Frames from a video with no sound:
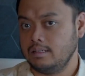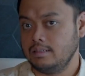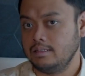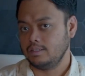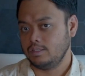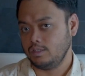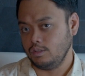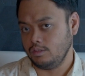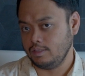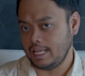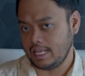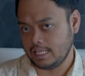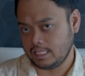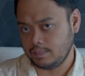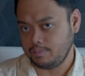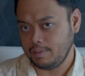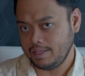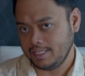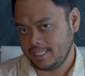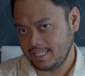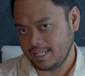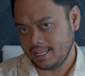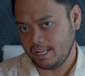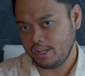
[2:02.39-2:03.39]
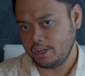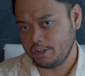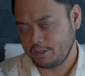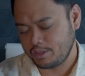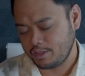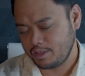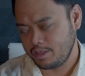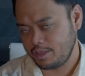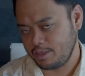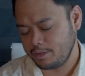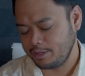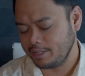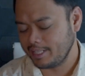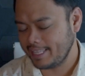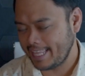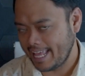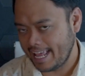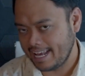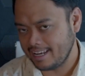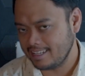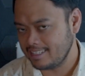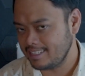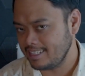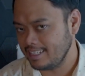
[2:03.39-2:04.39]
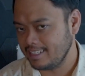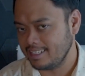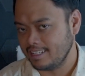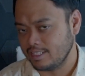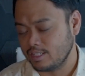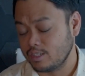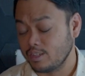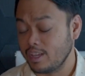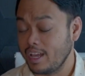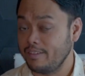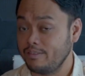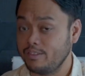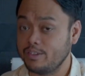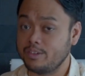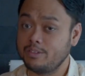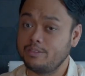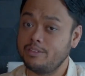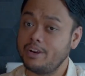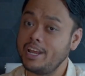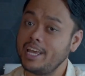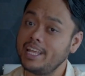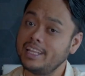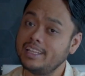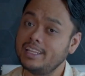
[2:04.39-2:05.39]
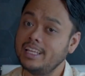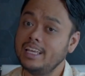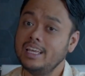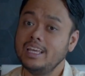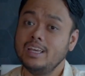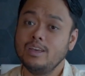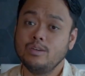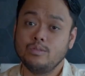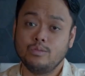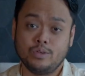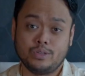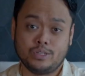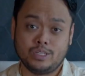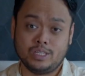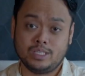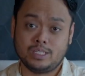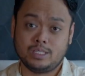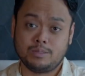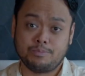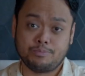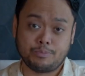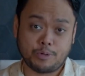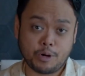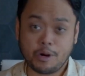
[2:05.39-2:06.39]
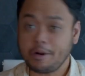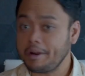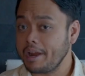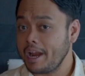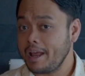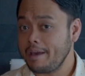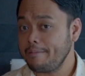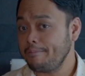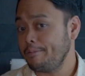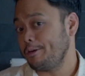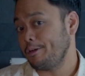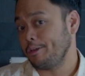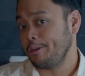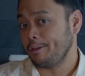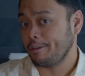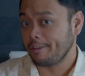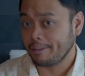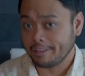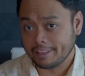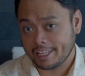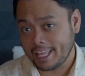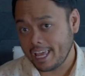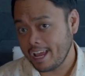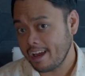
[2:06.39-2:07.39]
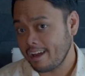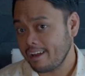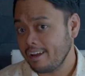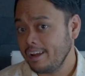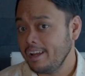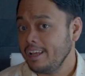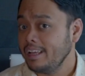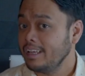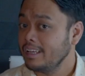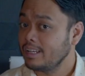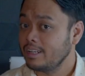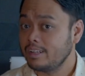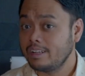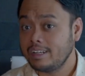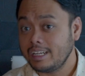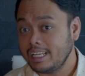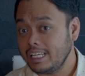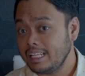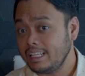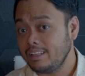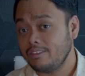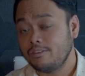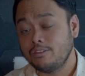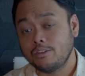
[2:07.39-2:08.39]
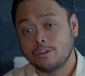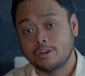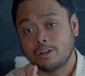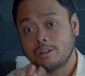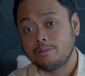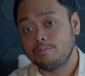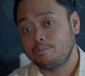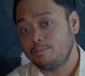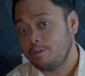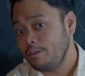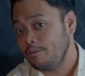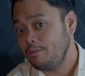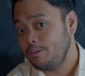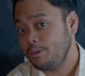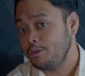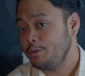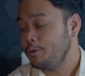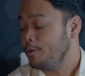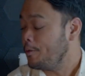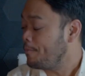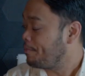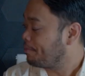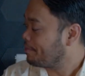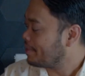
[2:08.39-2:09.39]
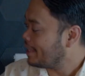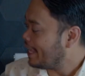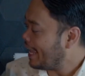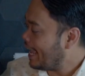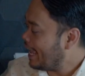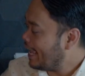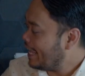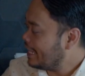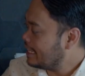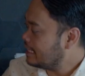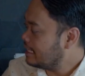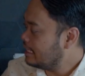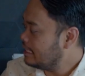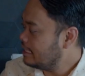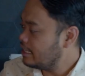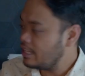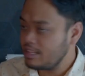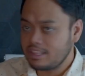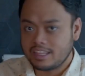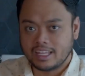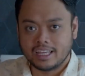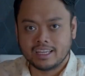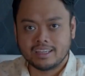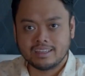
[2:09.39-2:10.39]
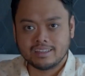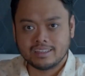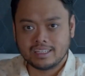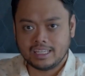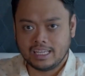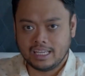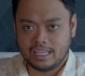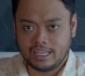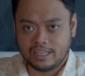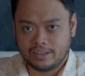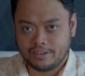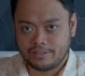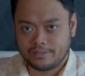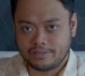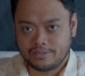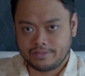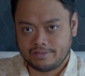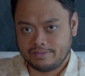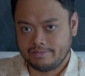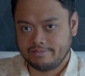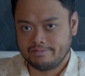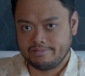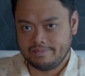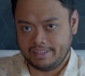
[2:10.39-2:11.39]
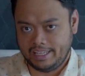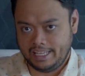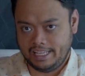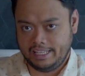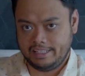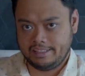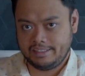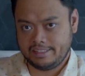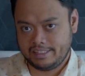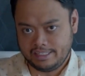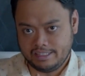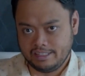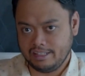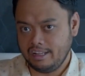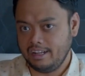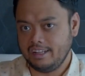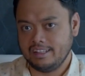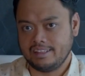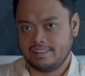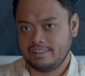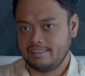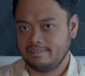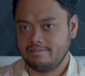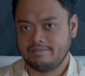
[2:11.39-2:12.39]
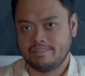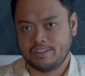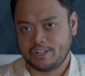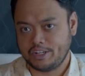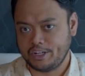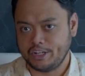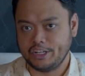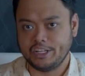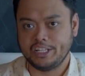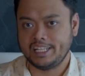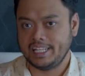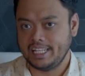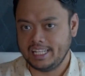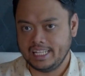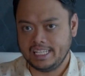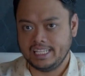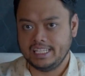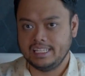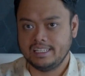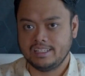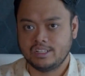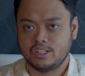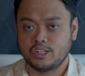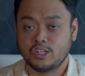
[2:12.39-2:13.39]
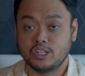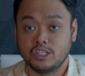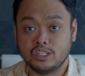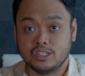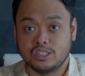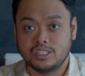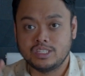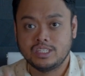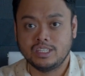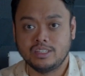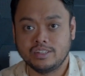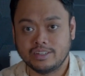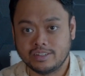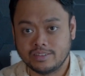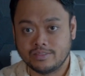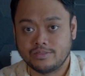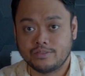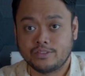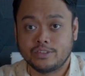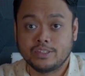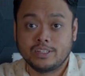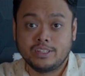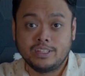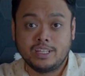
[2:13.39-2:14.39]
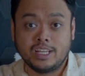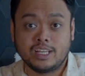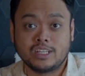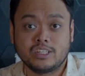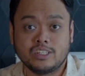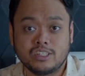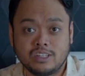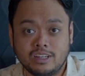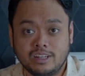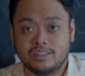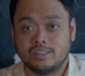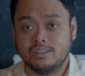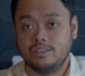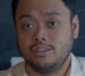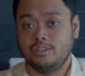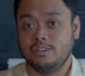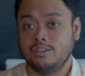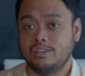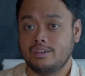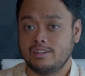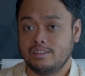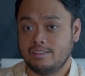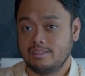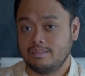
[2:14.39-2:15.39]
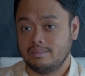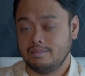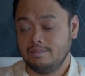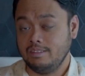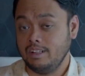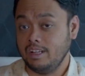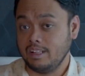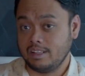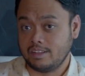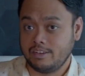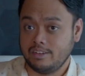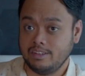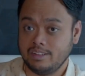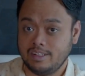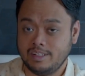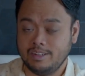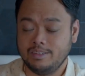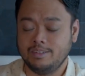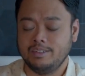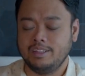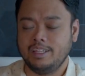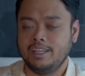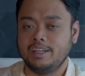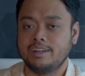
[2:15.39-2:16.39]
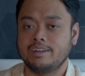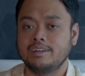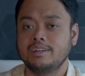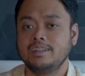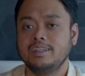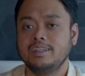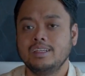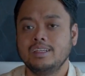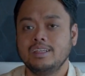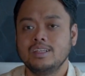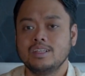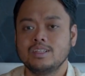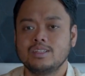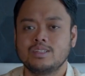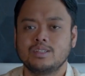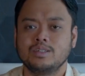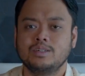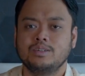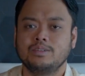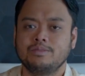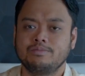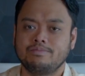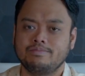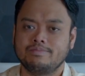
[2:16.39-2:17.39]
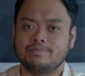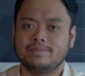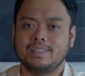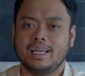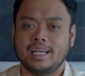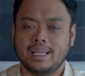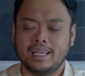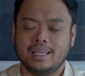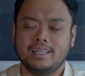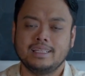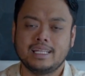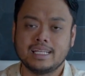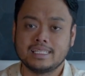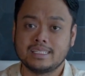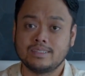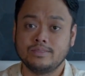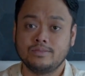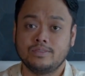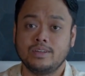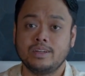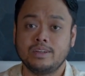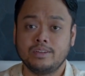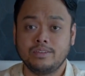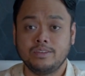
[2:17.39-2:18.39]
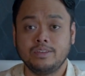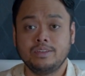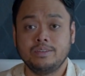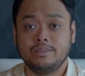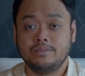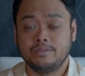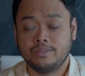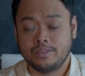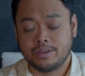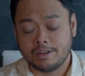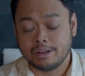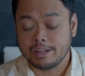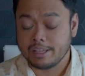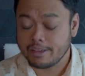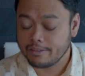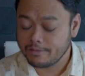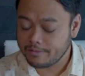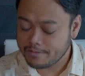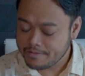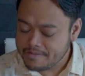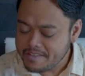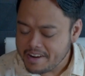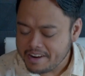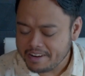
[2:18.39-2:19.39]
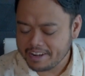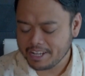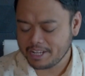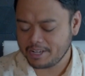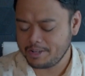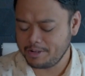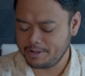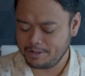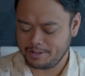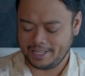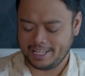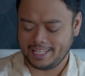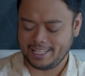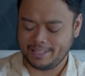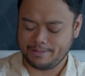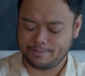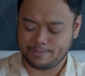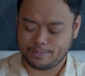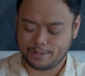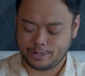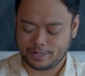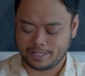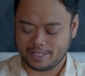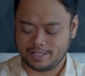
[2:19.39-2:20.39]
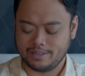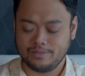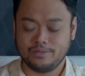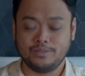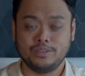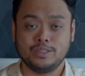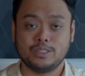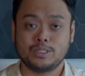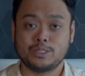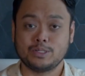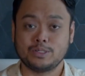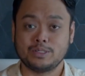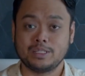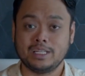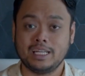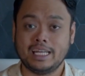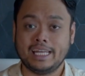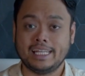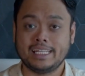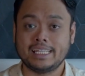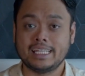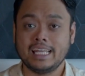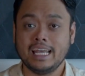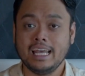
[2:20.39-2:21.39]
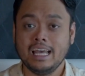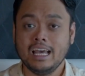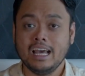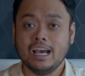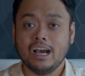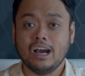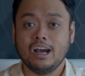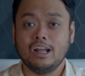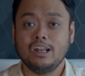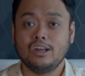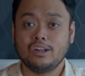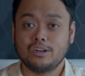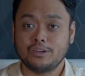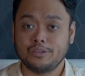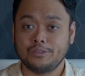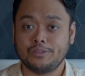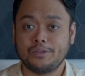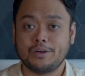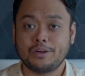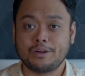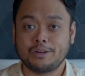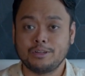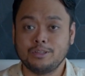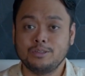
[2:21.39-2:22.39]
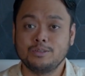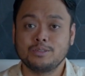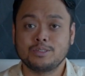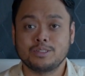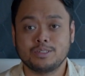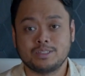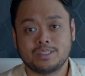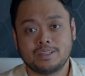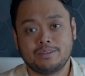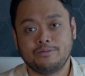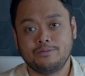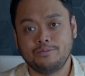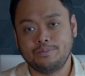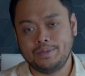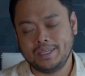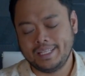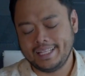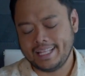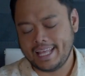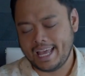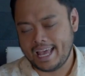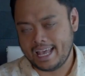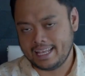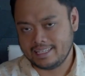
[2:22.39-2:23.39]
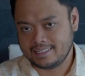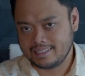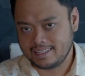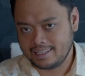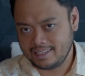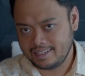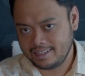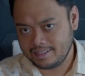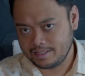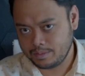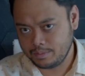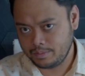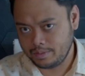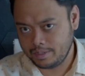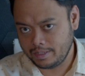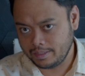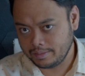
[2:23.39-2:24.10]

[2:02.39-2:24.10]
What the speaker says: So that's basically your third tally signal. So you have your red, which is program or you're on air, green if you're in preview, and nothing if it's not currently considered for the next shot or not currently on air. So again, that's a very, very, very cool and important feature that a lot of our users have been asking as well.